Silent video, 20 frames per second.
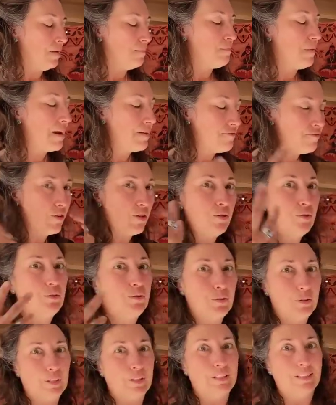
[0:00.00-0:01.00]
My
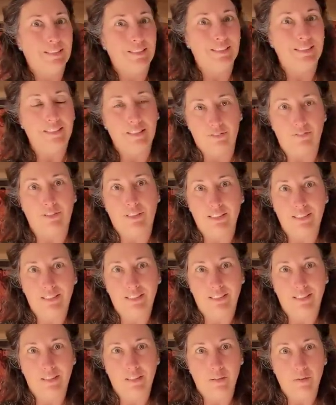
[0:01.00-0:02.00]
view is
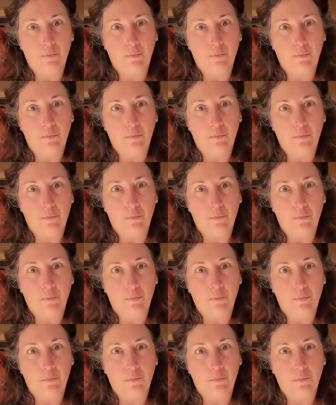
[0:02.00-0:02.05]
different